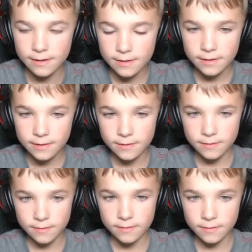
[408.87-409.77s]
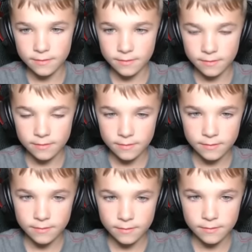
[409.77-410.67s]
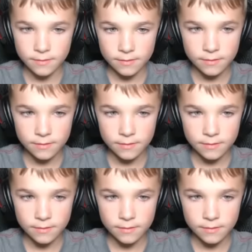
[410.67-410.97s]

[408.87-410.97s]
Nothing is said.